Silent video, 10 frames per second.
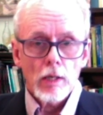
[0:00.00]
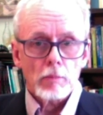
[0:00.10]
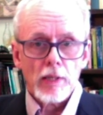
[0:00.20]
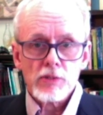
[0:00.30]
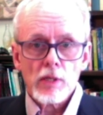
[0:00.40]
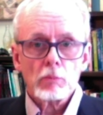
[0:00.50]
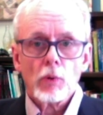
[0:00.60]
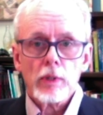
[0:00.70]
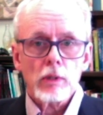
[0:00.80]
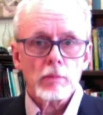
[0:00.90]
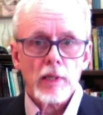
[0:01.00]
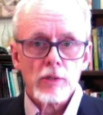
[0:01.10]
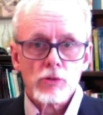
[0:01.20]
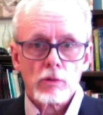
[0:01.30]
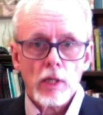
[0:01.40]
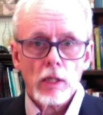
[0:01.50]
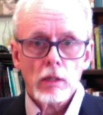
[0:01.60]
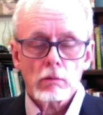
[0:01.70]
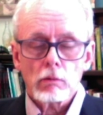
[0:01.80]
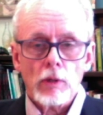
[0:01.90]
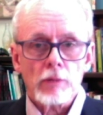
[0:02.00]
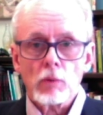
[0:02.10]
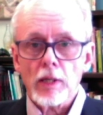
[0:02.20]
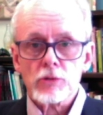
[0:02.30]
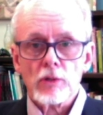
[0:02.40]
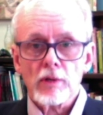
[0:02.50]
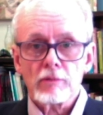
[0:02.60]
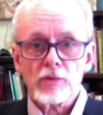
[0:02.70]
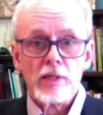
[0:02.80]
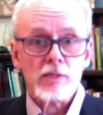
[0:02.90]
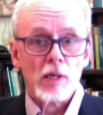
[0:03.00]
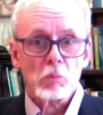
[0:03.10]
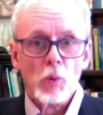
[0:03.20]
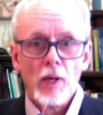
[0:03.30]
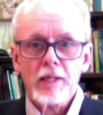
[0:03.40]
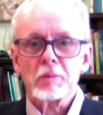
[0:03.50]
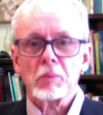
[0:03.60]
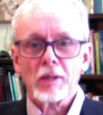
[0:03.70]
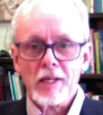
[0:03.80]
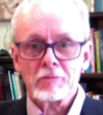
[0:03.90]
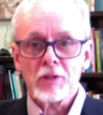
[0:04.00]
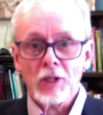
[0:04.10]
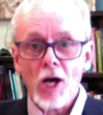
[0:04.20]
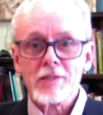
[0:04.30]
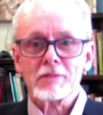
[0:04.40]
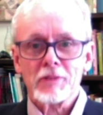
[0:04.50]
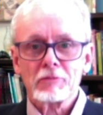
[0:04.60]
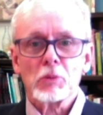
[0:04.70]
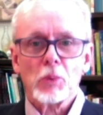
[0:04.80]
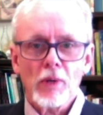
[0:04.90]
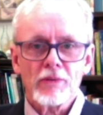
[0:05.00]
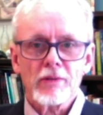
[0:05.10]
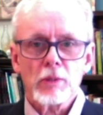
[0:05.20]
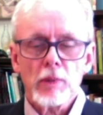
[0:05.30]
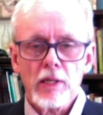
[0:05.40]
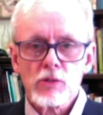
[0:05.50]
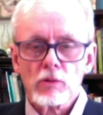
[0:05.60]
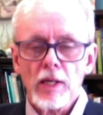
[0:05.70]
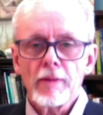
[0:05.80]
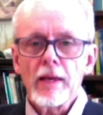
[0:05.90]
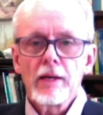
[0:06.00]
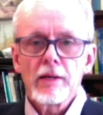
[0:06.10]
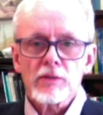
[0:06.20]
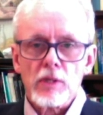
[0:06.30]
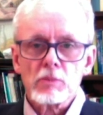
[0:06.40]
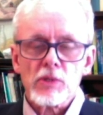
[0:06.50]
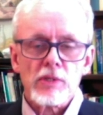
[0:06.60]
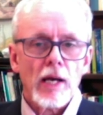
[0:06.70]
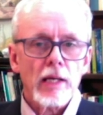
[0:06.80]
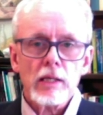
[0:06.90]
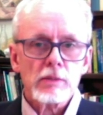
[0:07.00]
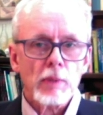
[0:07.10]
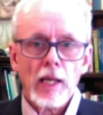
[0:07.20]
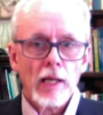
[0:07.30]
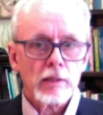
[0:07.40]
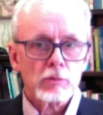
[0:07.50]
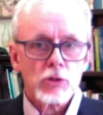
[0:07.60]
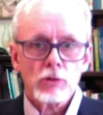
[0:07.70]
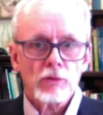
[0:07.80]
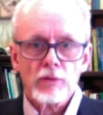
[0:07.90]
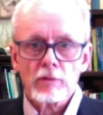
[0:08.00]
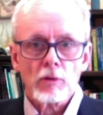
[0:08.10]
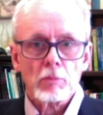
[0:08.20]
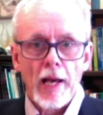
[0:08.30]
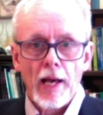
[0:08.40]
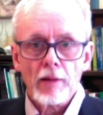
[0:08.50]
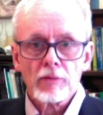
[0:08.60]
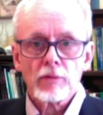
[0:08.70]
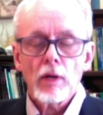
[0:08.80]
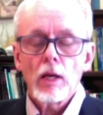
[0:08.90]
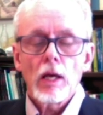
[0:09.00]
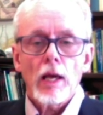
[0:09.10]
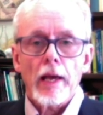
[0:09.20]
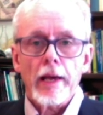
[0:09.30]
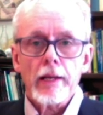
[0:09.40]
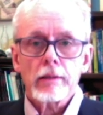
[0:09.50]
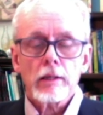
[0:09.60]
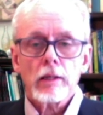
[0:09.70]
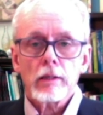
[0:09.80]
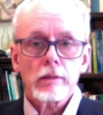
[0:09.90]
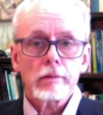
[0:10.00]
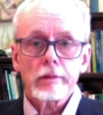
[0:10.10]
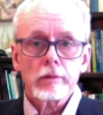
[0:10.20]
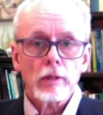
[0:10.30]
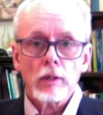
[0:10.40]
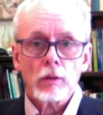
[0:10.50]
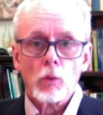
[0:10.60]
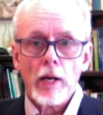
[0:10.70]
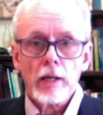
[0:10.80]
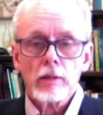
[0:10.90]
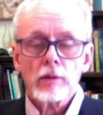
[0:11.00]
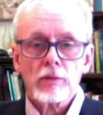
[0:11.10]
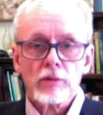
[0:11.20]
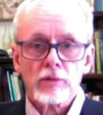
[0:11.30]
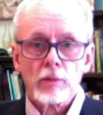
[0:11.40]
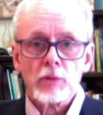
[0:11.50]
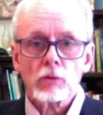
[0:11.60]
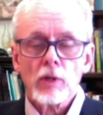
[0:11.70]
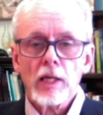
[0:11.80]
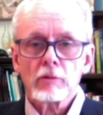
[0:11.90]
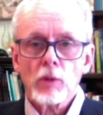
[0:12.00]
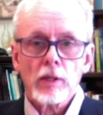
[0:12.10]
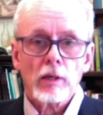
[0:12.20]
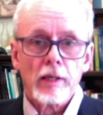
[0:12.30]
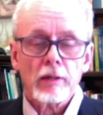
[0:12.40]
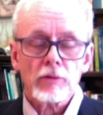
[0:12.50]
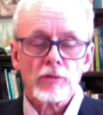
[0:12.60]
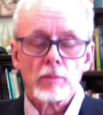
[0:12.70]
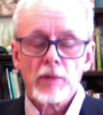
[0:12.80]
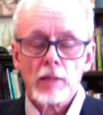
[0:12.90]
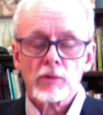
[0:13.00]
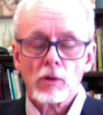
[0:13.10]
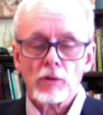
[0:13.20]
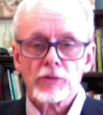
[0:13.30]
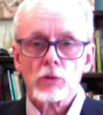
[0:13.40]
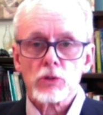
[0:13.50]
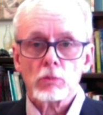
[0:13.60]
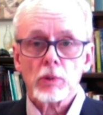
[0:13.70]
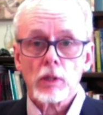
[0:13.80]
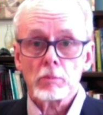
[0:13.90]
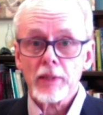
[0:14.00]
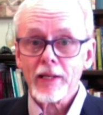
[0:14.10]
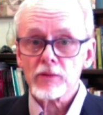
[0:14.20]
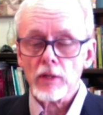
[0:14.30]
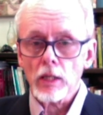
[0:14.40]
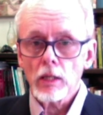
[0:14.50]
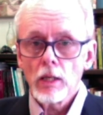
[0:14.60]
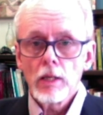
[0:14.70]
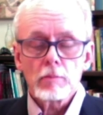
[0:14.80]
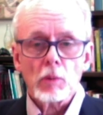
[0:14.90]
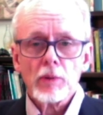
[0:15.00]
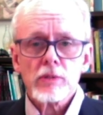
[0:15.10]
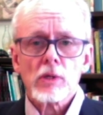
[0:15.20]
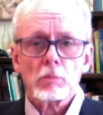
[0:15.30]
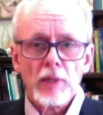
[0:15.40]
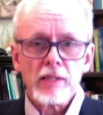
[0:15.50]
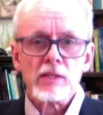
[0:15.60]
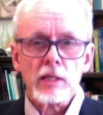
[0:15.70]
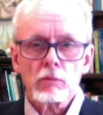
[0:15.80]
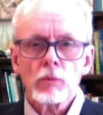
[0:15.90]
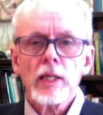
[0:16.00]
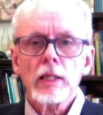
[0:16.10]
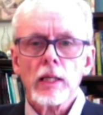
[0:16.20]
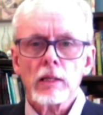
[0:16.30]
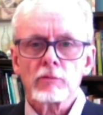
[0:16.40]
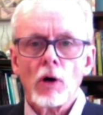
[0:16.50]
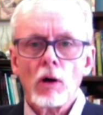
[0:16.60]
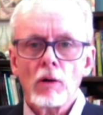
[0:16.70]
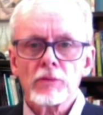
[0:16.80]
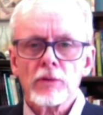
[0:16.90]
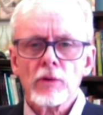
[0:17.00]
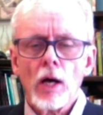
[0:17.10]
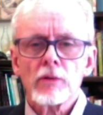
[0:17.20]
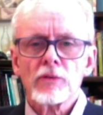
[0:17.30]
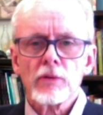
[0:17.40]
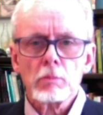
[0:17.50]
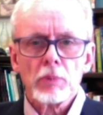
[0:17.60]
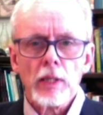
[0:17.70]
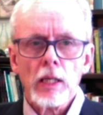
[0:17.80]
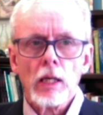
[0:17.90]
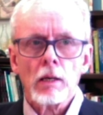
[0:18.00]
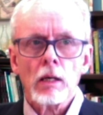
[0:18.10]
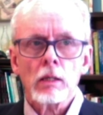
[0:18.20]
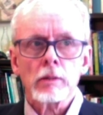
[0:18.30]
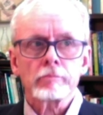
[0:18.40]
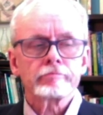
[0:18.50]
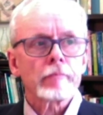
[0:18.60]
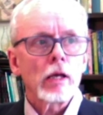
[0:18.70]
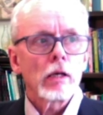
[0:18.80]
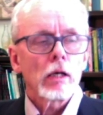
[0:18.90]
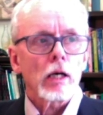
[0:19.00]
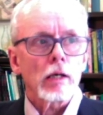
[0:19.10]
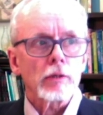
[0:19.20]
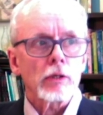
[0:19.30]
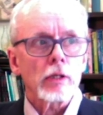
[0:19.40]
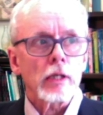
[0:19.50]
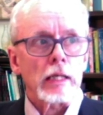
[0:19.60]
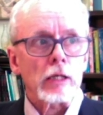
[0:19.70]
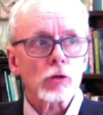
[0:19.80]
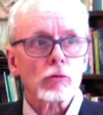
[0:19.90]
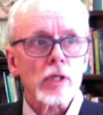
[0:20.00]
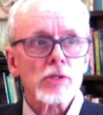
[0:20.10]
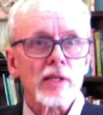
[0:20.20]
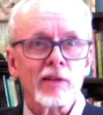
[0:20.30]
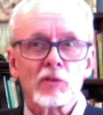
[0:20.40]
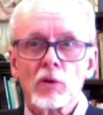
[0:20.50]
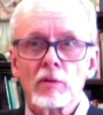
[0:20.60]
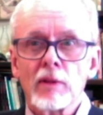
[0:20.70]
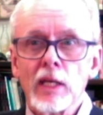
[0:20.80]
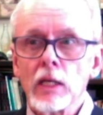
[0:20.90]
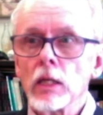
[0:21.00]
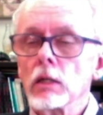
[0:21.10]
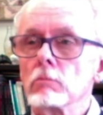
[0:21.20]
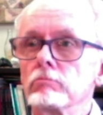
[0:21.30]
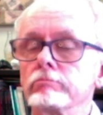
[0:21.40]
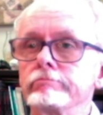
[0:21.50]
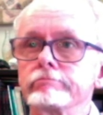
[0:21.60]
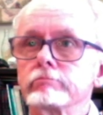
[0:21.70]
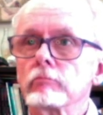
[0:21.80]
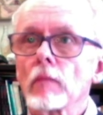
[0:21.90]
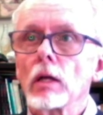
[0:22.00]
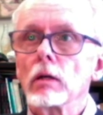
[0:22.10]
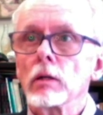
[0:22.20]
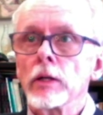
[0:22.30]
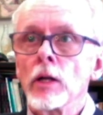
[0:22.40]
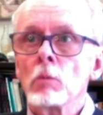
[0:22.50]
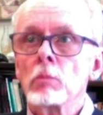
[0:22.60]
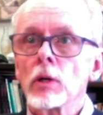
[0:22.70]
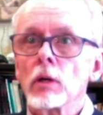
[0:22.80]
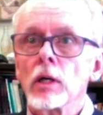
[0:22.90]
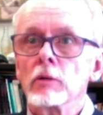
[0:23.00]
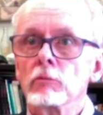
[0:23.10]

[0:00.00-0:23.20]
But at some point in human history, well, I shouldn't even say some point, probably at lots of different points in human history, some societies began to choose different paths and uh, acquired some degree of what archaeologists sometimes call social complexity. But what this complexity really involves is not simply uh, an increase in sort of the number of